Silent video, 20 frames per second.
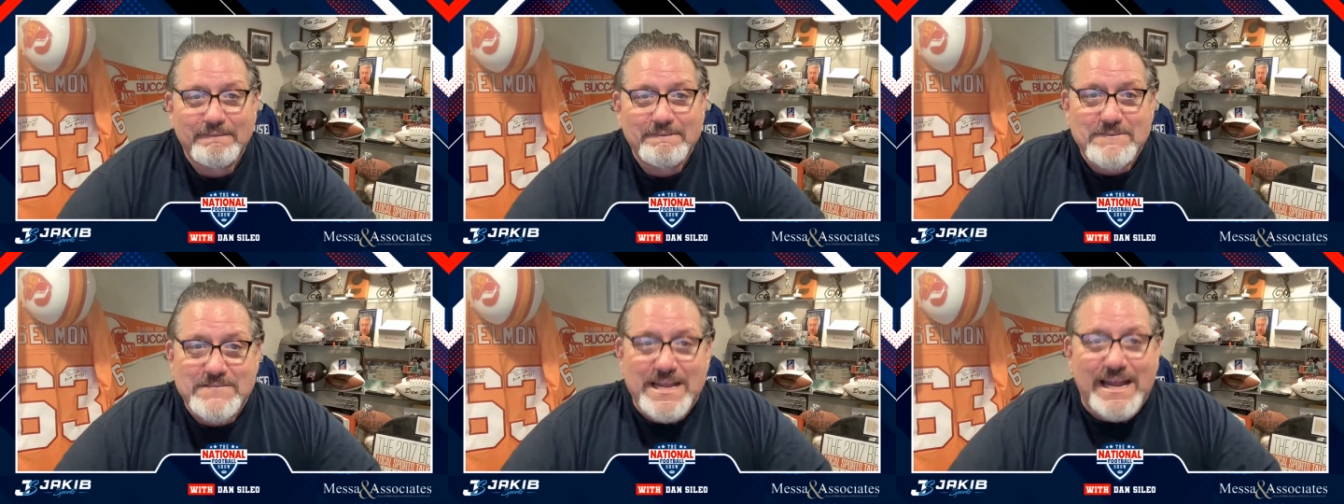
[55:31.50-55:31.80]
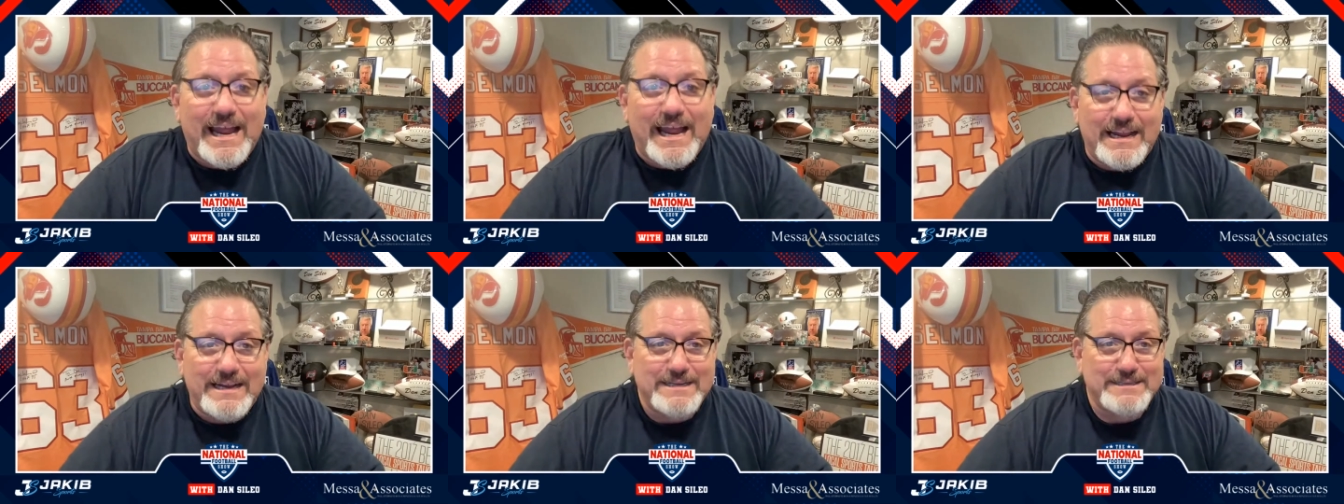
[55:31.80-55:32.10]

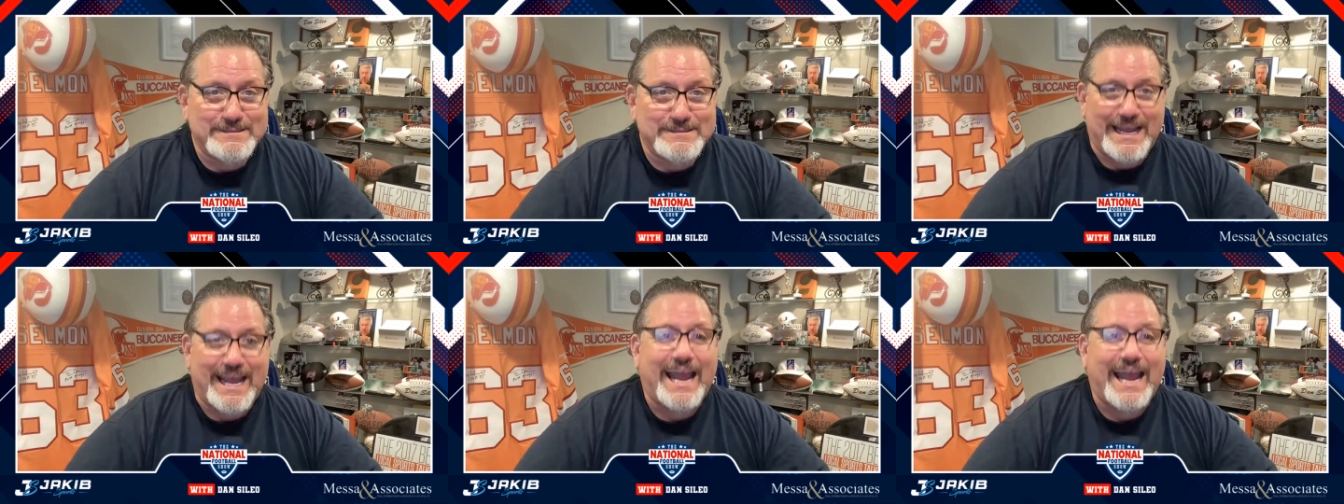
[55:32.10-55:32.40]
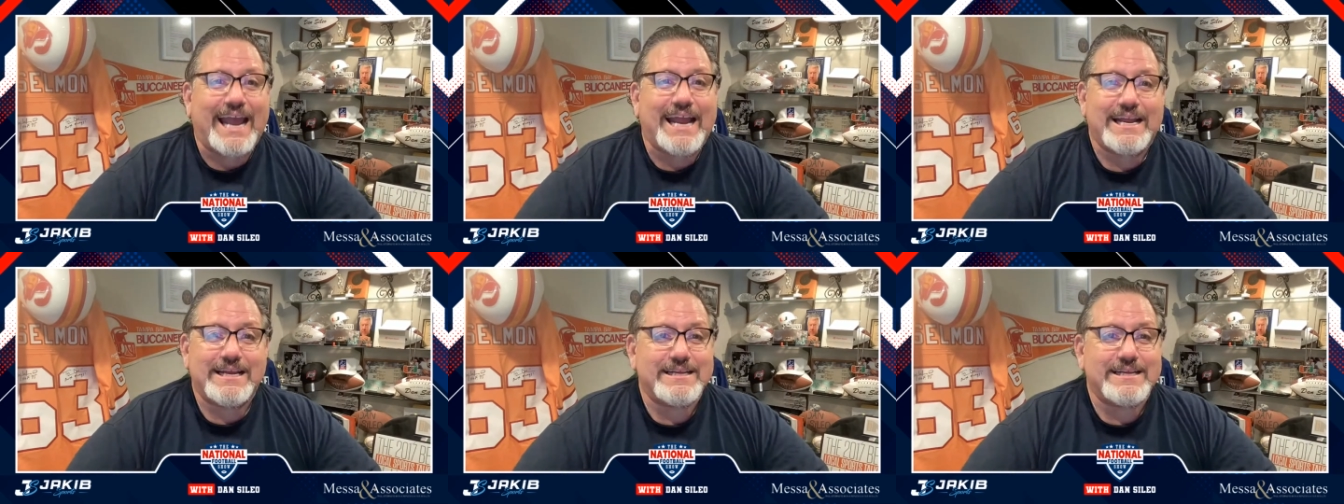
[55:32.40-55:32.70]
uh,
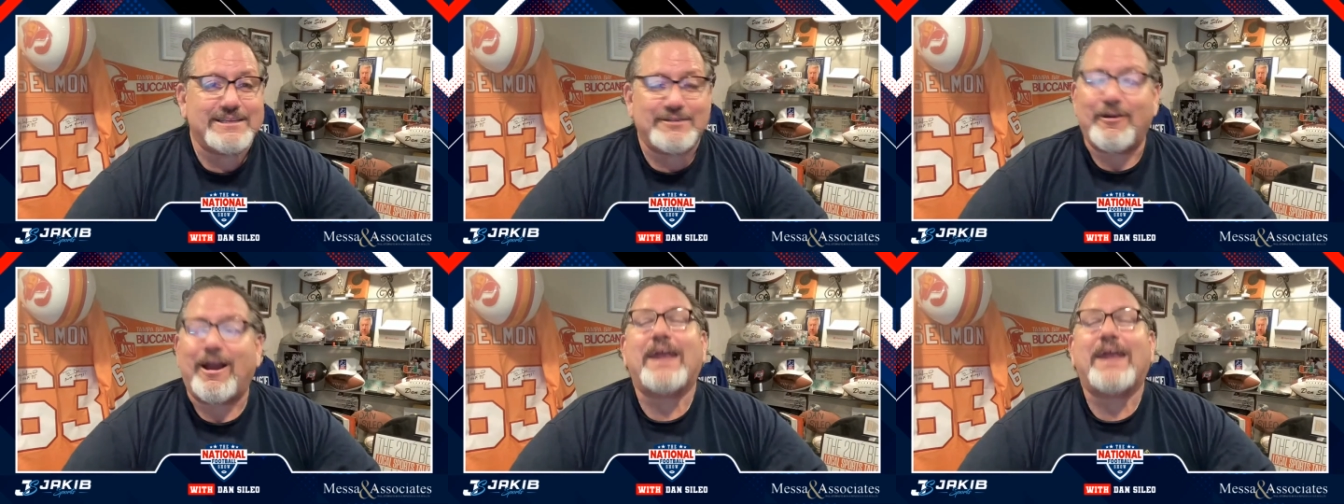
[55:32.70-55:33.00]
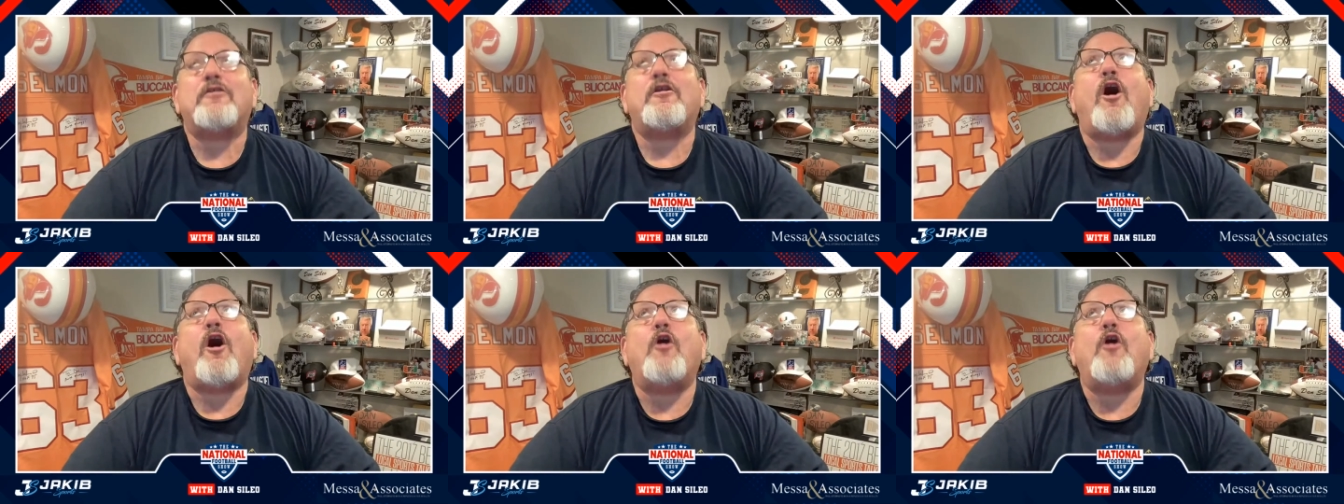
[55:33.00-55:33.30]
hey, you got
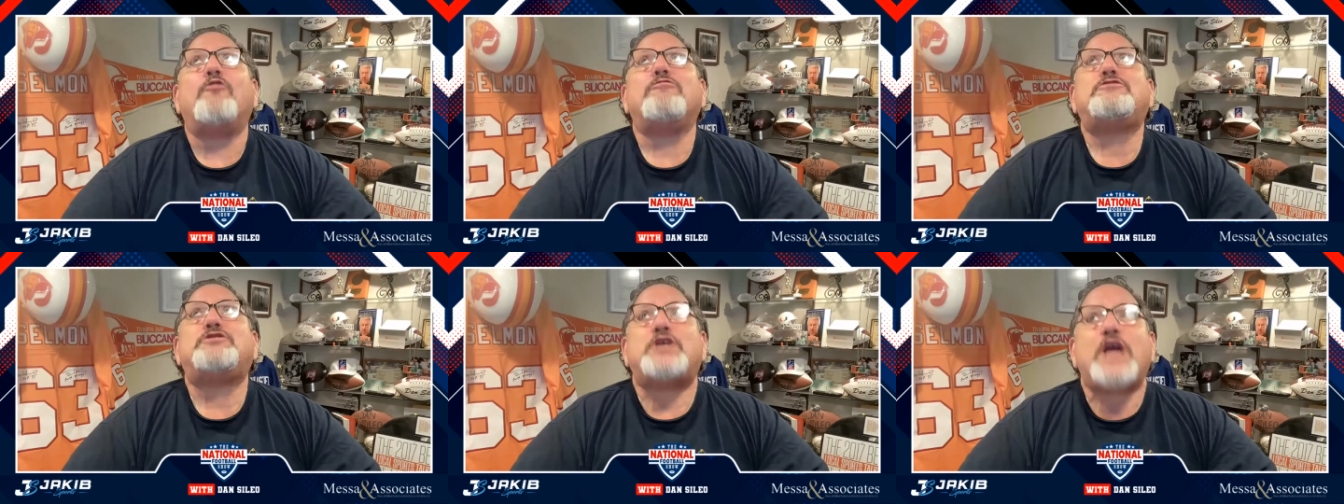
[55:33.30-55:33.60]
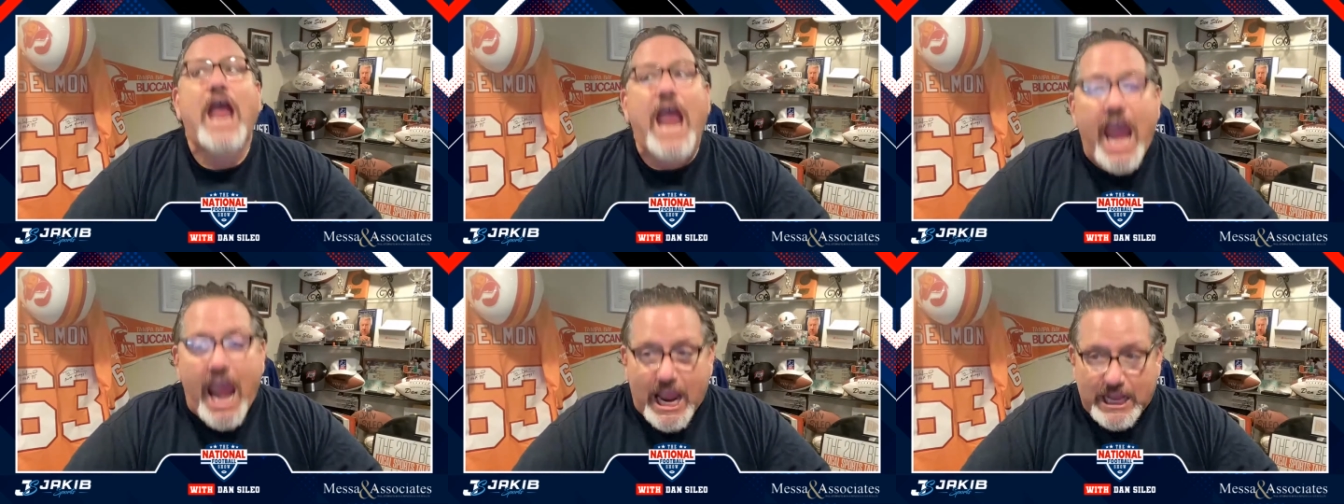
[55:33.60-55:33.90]
no
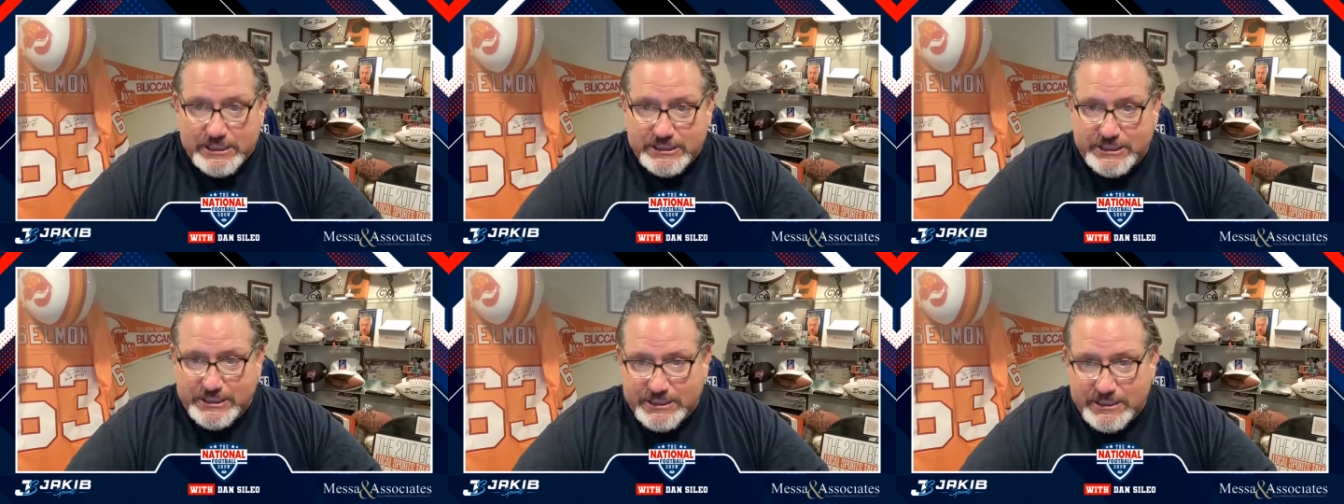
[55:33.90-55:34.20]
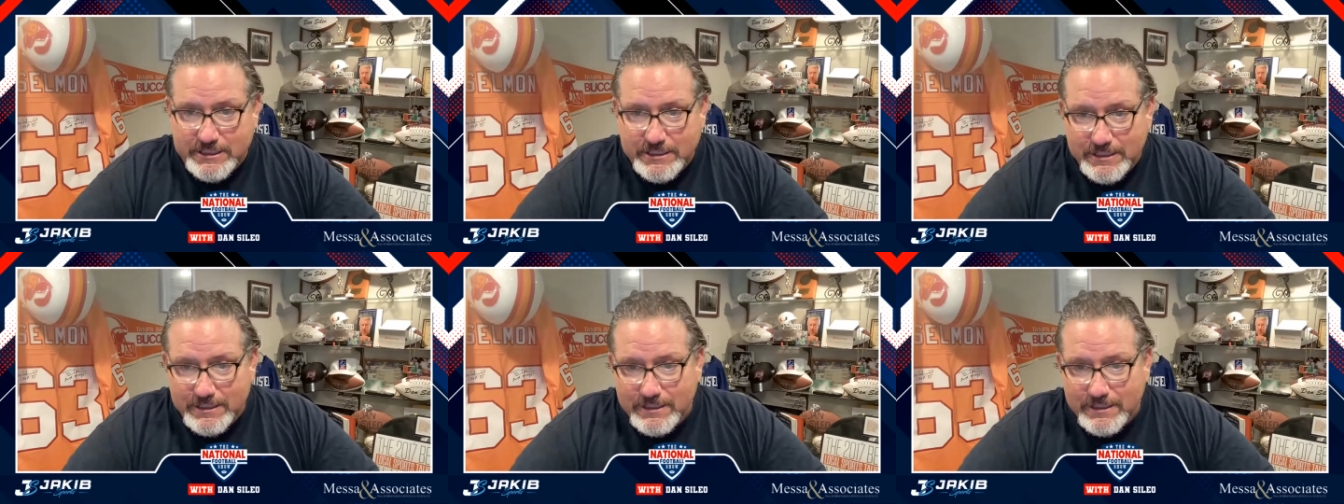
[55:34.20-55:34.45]
chance.